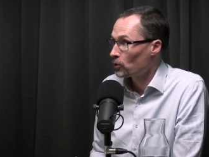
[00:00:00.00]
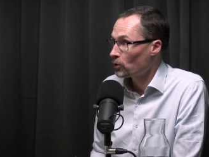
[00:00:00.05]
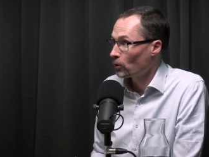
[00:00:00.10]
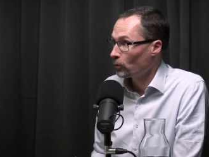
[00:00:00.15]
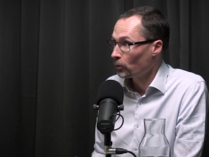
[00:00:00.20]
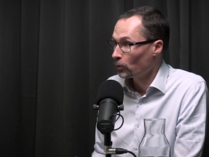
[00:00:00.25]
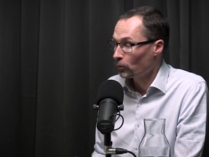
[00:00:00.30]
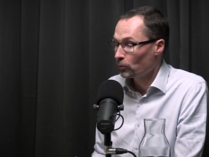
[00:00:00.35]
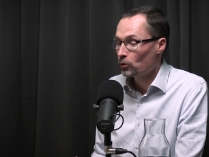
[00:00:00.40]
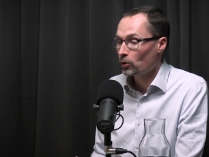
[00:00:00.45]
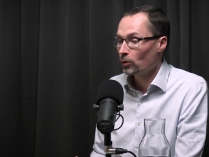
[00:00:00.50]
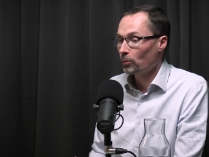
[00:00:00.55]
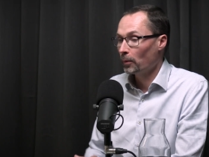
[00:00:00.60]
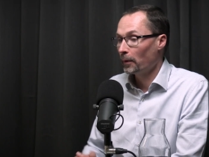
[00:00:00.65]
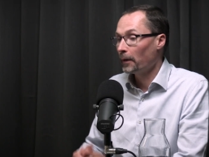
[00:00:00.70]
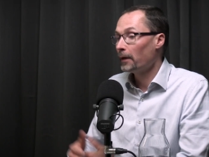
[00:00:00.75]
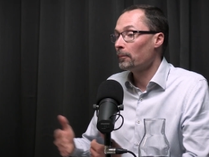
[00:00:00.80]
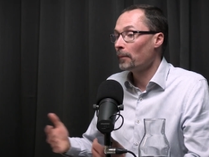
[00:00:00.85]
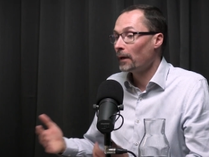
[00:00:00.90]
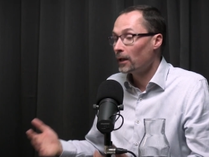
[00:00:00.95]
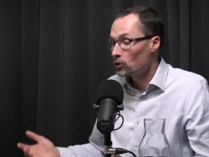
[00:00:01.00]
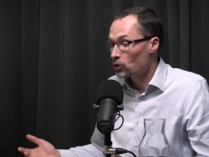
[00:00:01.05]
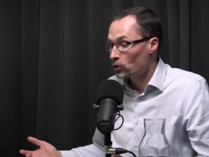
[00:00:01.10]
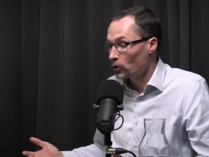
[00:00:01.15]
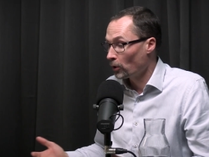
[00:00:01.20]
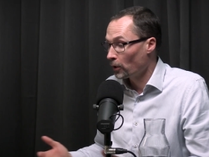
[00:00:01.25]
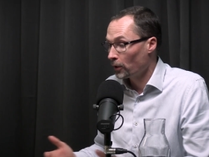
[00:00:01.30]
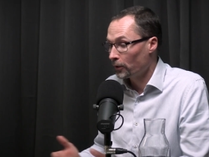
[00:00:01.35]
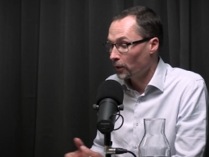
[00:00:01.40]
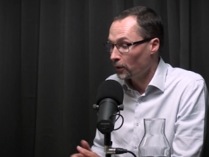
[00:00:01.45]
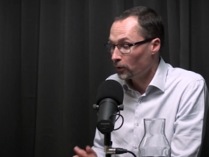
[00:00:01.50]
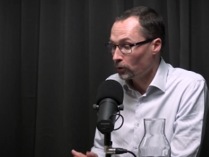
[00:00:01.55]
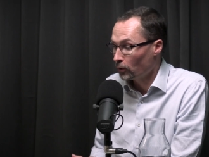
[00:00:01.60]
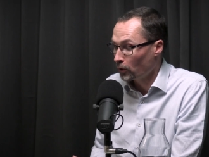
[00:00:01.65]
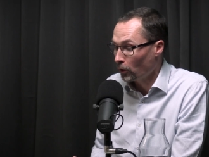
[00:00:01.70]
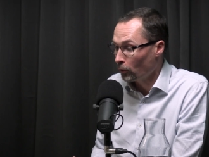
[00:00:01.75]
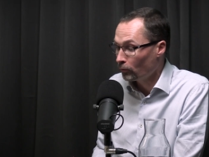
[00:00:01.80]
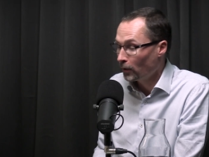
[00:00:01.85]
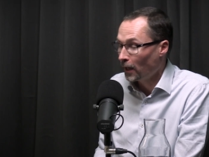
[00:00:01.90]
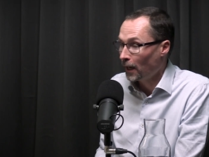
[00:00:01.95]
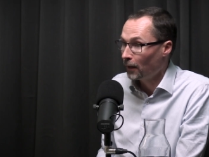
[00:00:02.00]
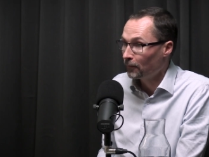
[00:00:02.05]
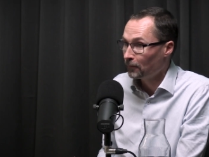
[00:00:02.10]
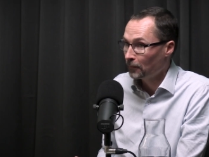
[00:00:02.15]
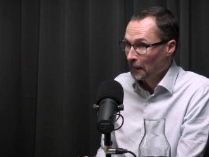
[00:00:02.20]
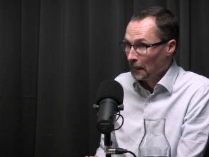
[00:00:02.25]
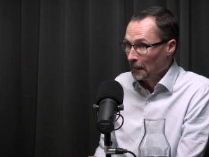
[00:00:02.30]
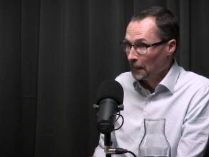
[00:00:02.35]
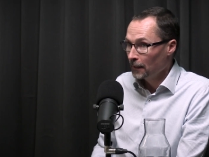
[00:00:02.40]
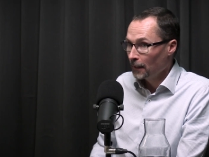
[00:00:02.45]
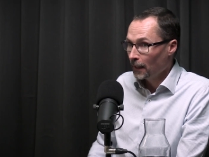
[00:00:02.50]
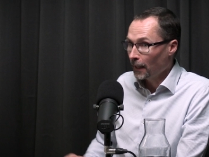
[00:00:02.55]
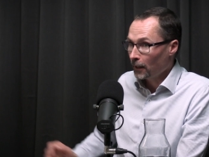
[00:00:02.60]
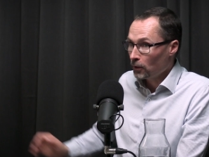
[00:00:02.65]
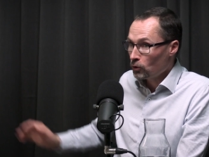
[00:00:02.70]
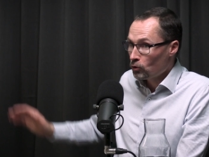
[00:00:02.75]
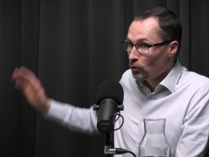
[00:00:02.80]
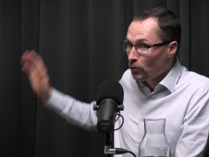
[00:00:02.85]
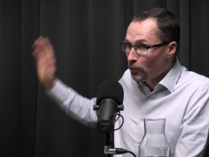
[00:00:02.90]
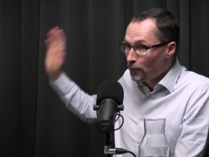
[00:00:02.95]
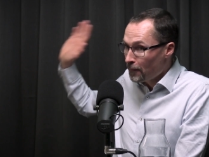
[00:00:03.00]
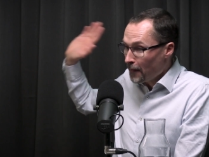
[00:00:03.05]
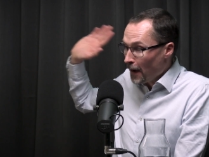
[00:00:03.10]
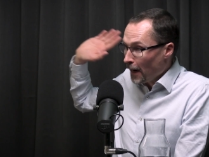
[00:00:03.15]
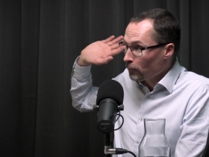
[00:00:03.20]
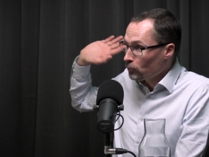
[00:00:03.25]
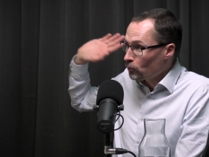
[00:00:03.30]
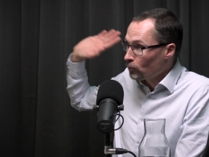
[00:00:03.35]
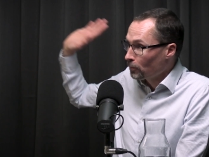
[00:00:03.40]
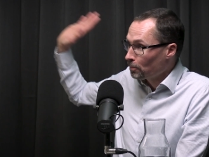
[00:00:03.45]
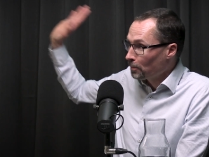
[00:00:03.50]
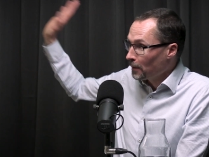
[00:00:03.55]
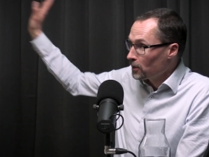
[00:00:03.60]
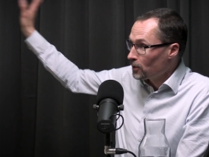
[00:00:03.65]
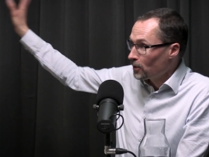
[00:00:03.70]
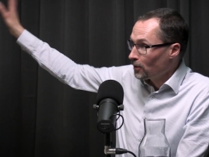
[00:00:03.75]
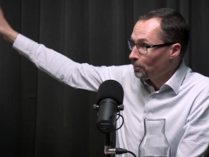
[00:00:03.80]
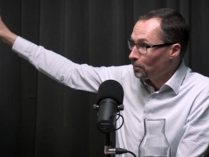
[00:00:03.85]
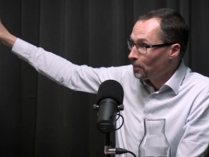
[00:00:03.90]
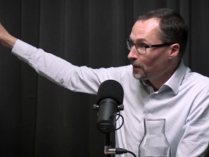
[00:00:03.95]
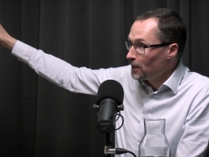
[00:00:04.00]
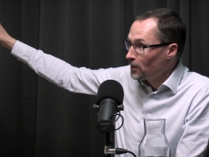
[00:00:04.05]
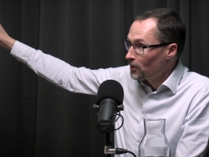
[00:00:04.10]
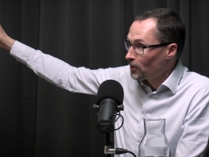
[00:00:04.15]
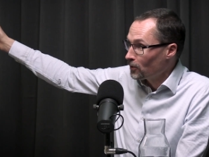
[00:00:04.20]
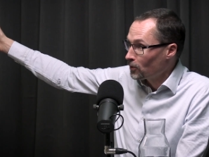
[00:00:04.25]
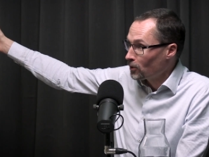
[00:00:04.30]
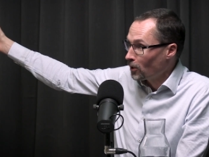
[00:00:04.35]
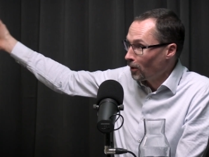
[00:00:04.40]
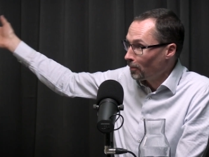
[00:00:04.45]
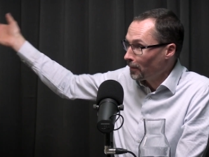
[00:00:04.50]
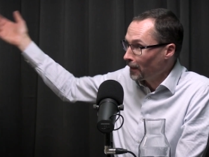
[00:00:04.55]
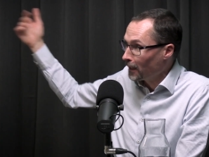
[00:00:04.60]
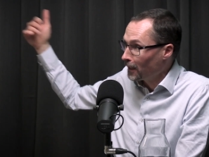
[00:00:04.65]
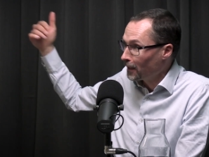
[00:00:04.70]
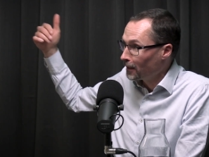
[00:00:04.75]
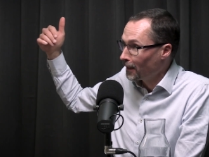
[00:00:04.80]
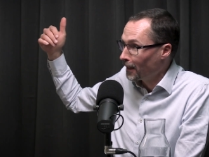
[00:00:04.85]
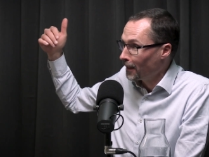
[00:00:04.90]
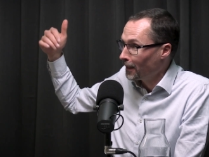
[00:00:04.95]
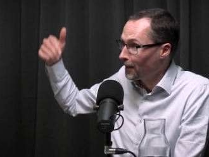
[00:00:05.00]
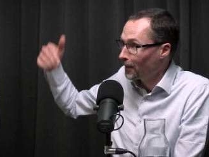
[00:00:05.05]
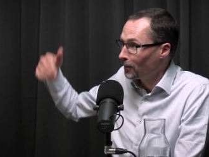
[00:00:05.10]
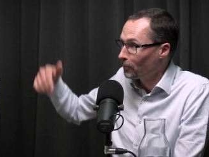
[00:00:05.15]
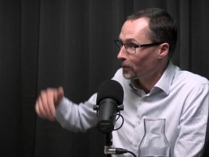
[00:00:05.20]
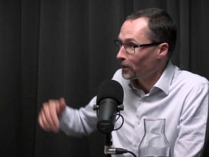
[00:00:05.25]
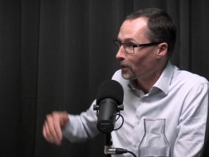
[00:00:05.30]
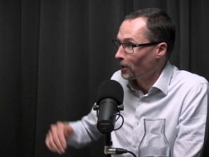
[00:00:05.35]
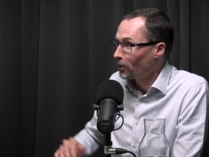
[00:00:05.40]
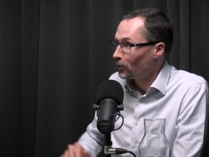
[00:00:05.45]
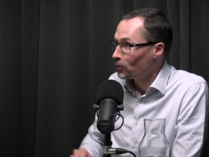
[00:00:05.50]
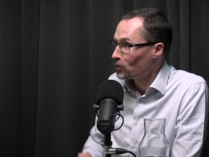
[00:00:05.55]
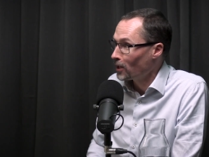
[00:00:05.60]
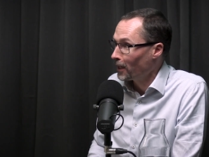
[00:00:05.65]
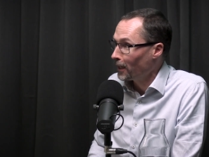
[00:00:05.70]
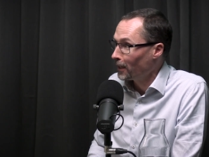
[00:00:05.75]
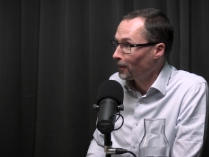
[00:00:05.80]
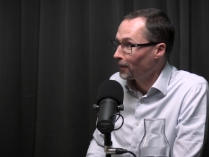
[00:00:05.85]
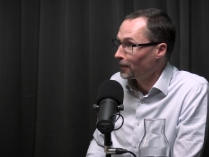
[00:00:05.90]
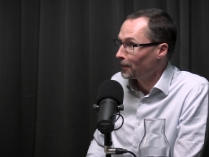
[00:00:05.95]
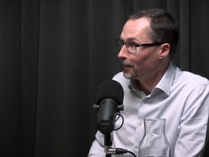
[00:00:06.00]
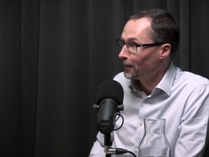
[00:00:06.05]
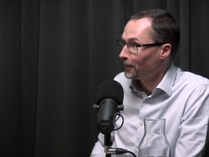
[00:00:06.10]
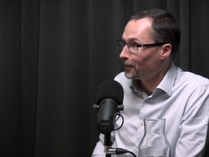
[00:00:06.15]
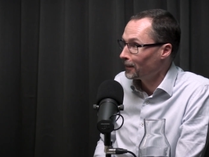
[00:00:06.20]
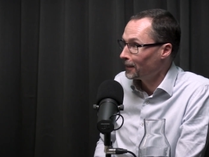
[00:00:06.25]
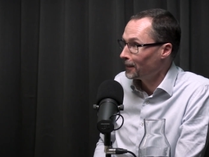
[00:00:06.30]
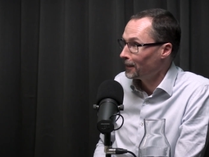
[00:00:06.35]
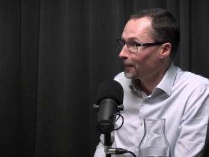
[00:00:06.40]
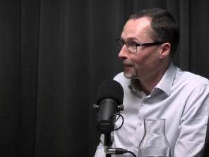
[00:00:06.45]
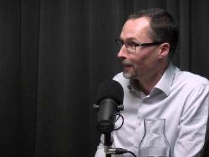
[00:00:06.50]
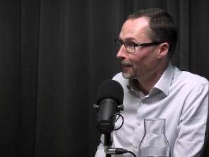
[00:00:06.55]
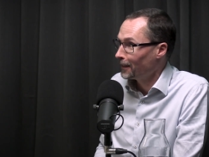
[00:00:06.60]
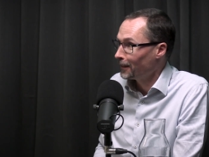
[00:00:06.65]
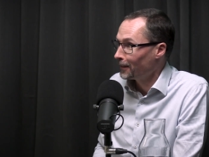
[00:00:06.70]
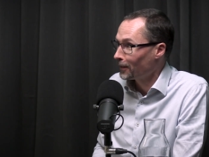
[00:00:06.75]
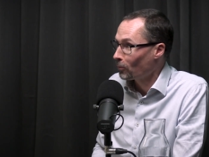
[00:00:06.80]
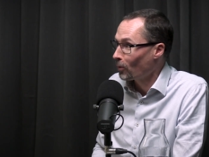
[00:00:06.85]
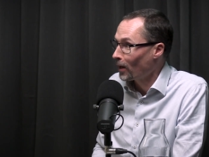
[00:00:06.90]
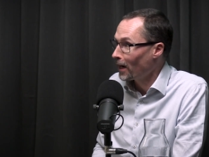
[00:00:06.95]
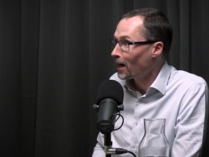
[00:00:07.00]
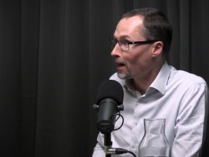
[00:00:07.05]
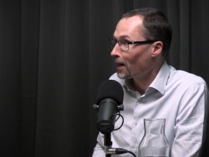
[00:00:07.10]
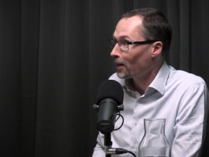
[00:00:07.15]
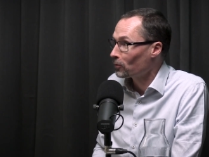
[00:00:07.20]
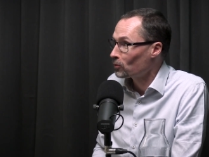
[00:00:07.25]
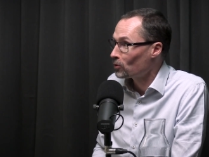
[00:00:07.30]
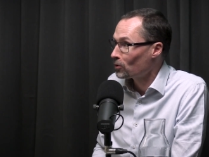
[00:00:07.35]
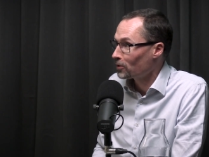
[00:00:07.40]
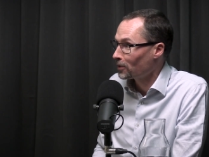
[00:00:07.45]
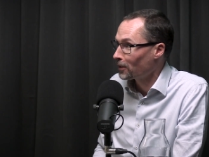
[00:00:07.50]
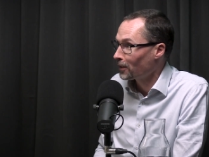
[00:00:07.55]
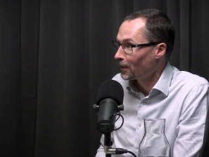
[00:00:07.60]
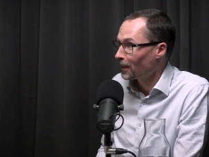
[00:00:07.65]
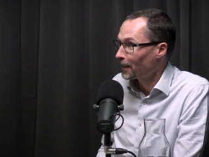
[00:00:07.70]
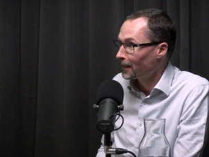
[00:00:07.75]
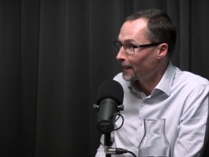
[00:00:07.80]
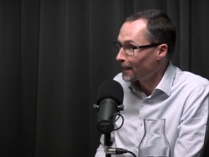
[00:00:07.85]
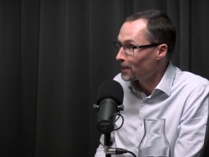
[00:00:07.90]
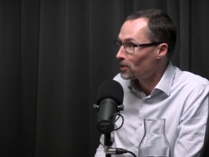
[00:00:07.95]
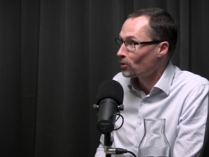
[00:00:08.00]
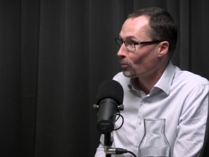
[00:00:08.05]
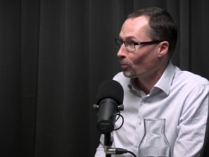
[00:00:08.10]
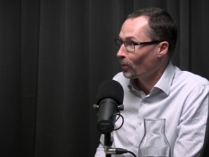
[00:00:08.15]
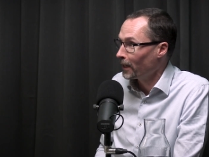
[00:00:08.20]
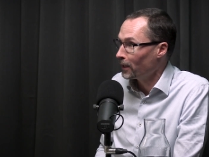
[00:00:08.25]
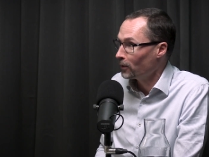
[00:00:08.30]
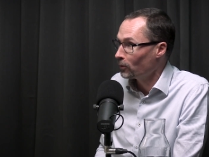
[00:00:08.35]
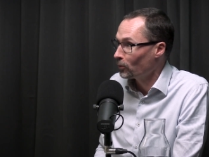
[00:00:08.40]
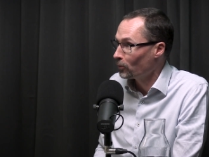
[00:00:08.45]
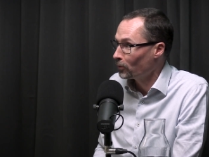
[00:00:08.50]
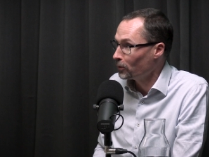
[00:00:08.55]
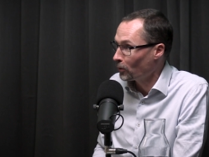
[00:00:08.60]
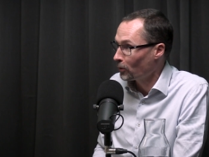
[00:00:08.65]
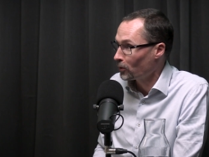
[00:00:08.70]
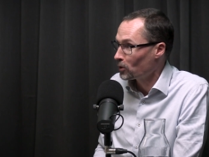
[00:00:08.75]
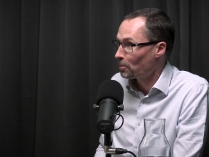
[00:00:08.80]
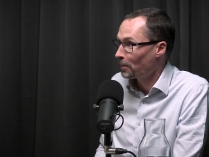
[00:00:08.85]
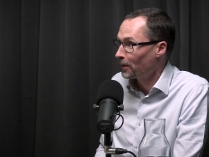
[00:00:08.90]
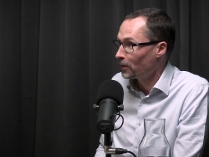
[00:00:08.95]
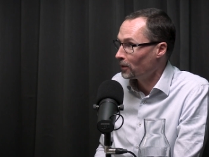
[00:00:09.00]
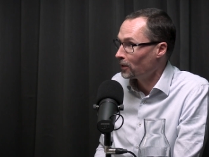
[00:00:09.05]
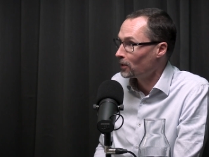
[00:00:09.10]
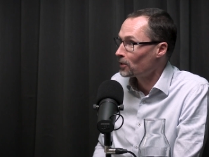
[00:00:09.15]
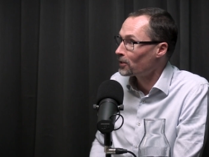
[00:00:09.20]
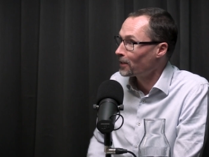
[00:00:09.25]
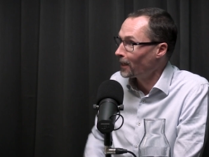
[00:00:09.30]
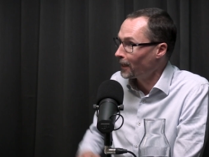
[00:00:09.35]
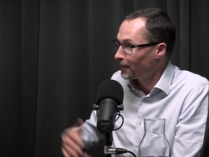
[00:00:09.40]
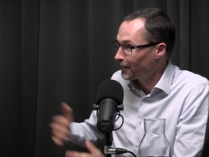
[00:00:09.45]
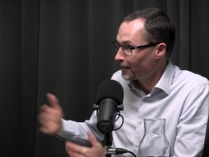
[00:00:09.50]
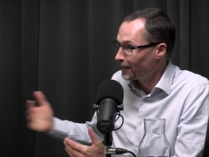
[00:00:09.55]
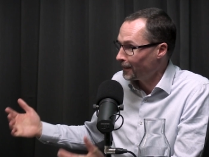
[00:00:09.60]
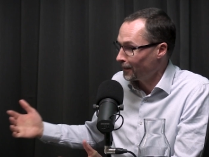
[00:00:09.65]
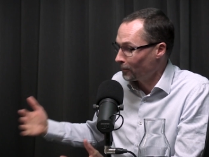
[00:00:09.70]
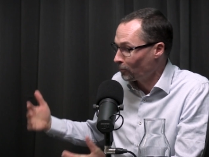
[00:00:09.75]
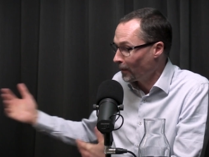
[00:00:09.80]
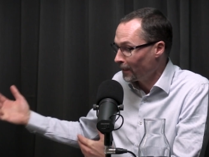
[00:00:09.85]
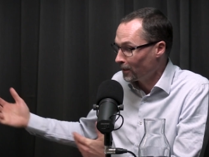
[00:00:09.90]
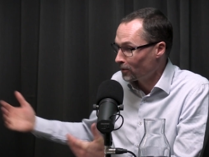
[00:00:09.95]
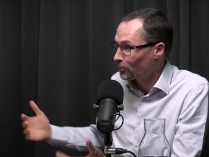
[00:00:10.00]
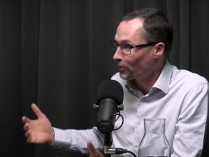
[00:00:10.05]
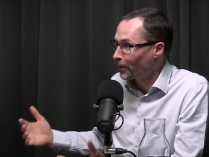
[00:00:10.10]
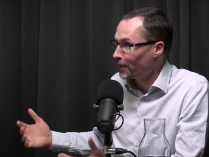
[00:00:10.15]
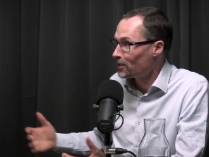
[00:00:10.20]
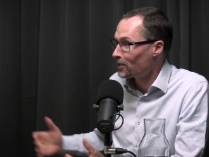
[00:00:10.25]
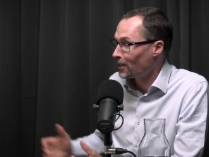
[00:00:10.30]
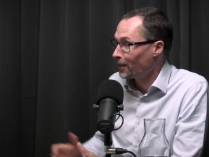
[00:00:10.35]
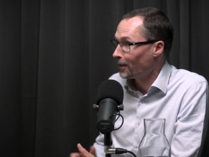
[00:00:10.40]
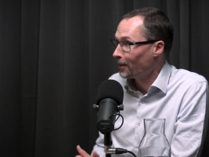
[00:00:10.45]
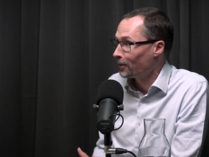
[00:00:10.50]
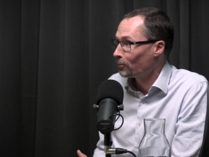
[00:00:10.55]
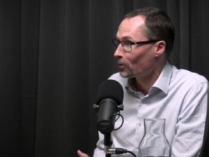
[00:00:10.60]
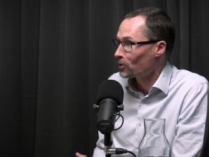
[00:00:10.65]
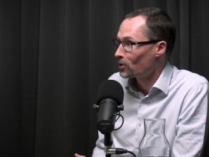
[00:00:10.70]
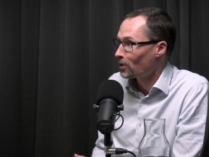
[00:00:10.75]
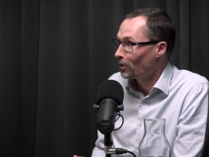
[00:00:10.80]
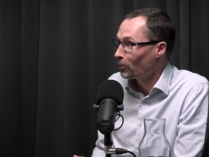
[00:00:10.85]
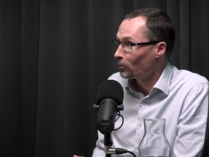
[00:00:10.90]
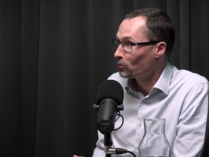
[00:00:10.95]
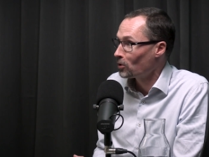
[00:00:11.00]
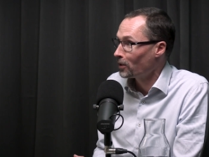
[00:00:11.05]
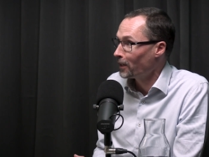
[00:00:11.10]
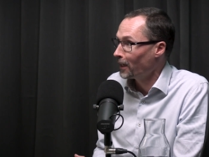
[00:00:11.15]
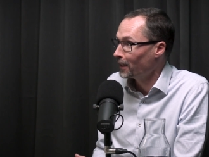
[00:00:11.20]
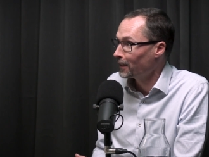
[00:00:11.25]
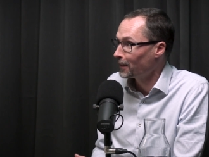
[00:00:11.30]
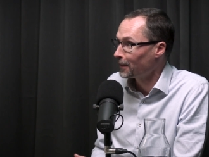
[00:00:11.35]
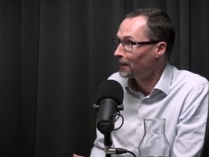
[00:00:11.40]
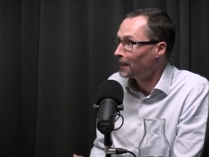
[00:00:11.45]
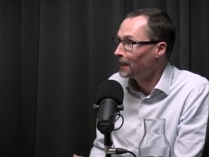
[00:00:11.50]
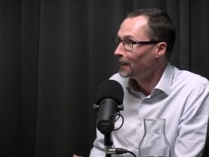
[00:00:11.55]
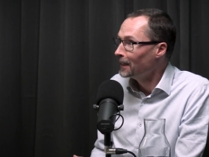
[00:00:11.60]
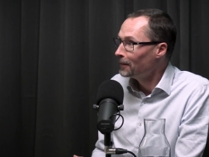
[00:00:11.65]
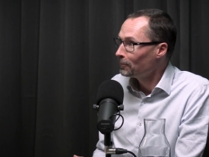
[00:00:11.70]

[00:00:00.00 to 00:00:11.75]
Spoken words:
So make sure that you don't have like 2,000 bits and pieces coming in with the container in the warehouse. That's the way you experience that it went crazy and it was hallucinating. Yeah.